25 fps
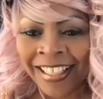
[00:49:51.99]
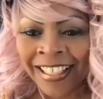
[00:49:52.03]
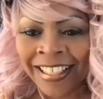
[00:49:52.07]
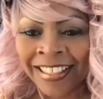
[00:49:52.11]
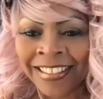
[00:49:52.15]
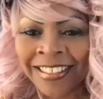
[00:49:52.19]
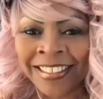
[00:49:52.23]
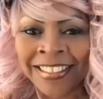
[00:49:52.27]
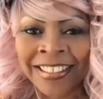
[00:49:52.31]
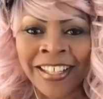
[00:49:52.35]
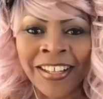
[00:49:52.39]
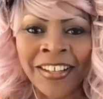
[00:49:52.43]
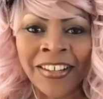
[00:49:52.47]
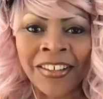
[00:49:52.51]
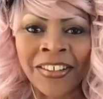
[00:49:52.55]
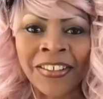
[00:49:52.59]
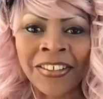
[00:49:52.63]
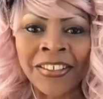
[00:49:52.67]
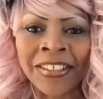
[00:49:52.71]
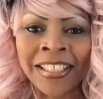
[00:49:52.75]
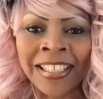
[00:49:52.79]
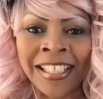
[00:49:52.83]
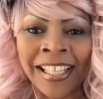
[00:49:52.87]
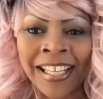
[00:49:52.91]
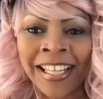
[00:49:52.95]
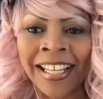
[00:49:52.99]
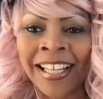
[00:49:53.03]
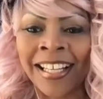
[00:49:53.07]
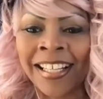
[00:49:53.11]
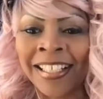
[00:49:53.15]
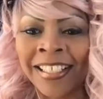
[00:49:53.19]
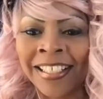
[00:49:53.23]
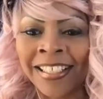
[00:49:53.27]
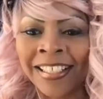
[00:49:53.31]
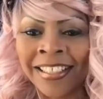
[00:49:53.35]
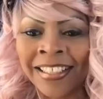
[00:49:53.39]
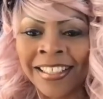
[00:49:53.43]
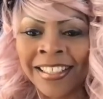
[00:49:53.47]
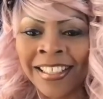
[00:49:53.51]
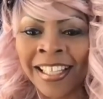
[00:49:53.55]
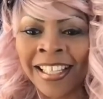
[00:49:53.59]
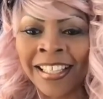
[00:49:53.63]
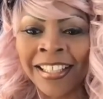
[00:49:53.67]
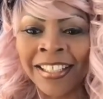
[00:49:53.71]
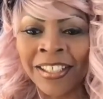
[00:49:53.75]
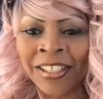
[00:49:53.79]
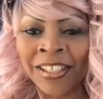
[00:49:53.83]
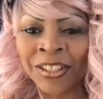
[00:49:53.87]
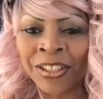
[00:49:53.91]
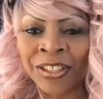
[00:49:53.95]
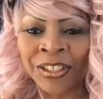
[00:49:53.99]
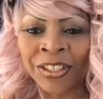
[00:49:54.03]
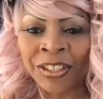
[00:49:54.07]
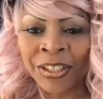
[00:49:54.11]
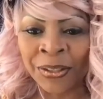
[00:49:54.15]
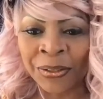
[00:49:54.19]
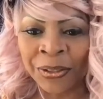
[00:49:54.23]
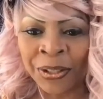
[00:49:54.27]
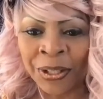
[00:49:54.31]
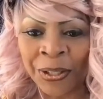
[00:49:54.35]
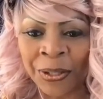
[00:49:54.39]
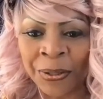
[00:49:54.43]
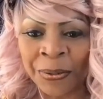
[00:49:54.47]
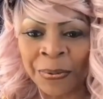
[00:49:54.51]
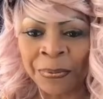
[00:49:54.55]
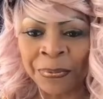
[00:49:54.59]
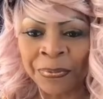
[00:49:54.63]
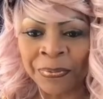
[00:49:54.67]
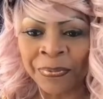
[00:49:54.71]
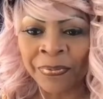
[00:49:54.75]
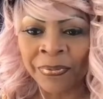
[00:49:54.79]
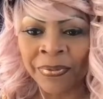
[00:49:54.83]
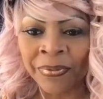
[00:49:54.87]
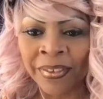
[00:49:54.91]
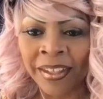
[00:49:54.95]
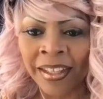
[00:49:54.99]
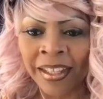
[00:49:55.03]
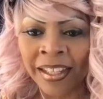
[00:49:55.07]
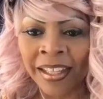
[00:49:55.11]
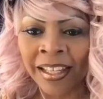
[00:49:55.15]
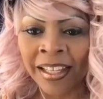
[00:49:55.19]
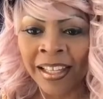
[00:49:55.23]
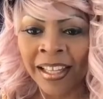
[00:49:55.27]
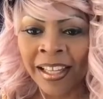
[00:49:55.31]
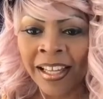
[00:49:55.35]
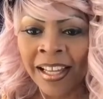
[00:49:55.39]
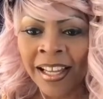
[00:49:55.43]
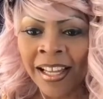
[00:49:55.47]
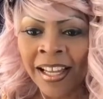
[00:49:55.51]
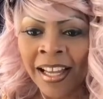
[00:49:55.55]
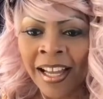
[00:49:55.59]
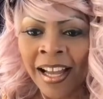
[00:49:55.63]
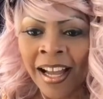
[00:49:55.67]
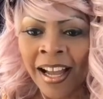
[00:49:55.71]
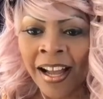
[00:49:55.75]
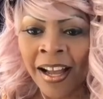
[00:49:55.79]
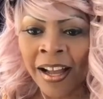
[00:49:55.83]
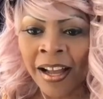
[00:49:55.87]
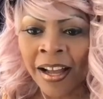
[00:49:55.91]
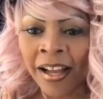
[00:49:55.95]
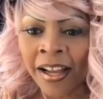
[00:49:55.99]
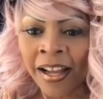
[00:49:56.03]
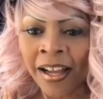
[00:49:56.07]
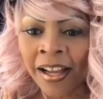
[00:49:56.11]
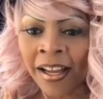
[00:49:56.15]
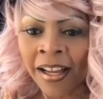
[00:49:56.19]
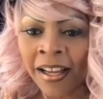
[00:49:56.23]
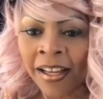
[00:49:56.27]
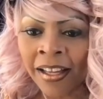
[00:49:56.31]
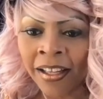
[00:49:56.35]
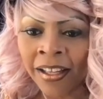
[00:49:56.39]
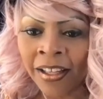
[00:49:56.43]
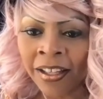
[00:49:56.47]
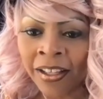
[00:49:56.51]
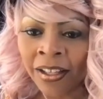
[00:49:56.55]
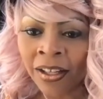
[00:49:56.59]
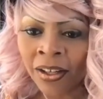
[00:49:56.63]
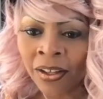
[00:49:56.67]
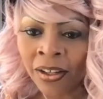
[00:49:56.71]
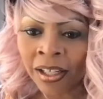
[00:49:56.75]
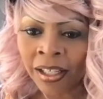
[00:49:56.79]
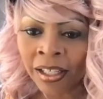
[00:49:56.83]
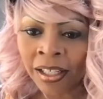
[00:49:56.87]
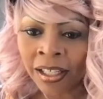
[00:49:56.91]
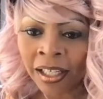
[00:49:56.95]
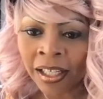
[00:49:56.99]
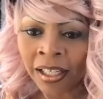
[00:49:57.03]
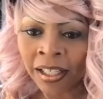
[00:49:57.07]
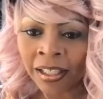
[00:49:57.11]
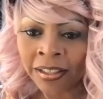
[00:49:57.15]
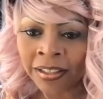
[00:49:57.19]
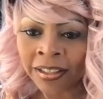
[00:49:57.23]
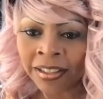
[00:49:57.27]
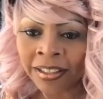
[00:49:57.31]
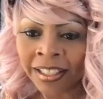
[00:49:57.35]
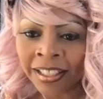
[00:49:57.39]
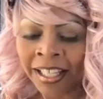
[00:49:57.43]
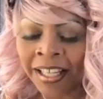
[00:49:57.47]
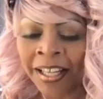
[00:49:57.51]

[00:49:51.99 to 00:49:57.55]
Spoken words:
So yeah, they look so dope. Coconuts.